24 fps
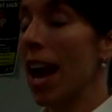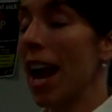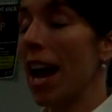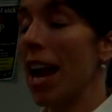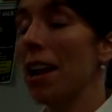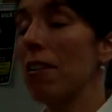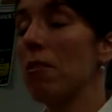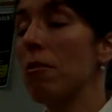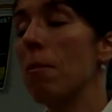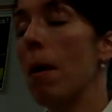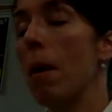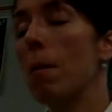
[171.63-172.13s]

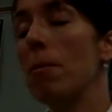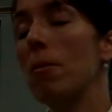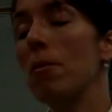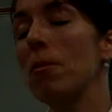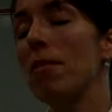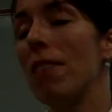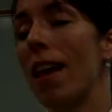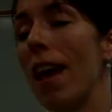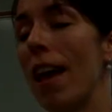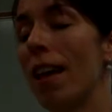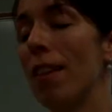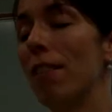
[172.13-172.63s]
And I remember
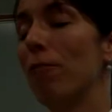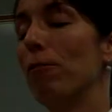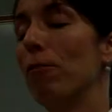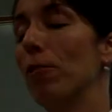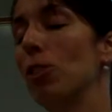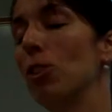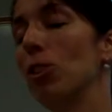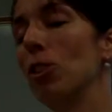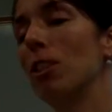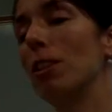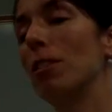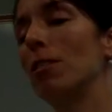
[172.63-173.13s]
that
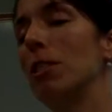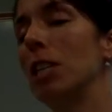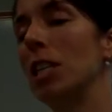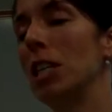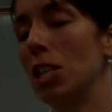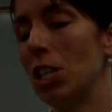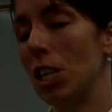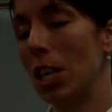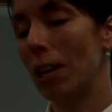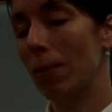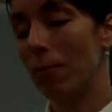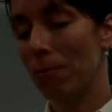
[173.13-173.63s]
first year of
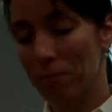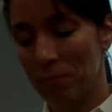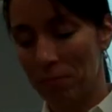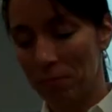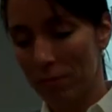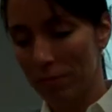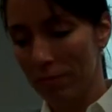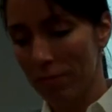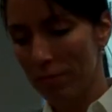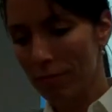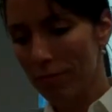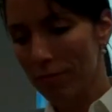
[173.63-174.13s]
teaching,
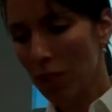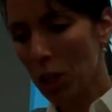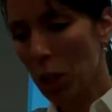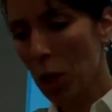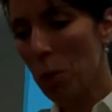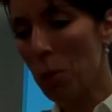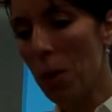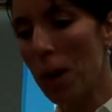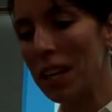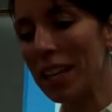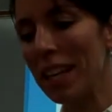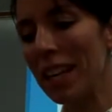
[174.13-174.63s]

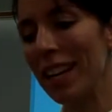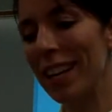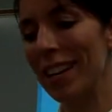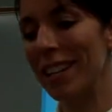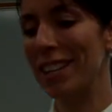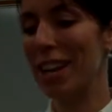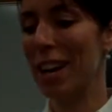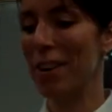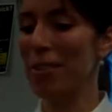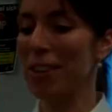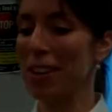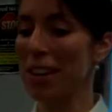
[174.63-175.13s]
one kid in
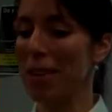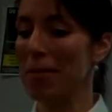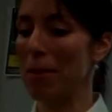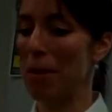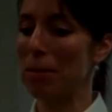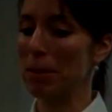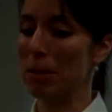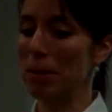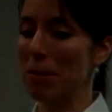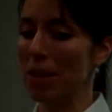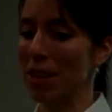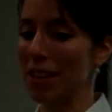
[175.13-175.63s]
general came
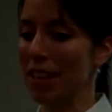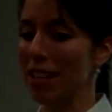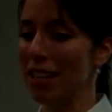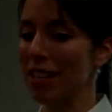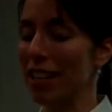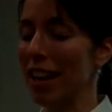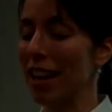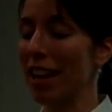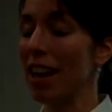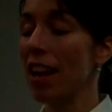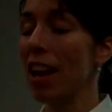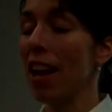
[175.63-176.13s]
up to me and he
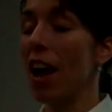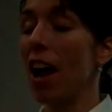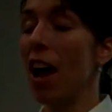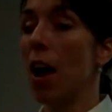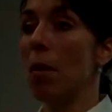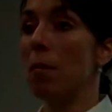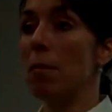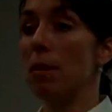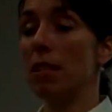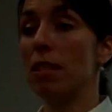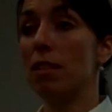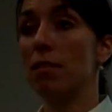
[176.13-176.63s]
said,
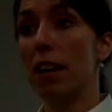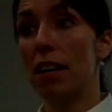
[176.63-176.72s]
Mrs.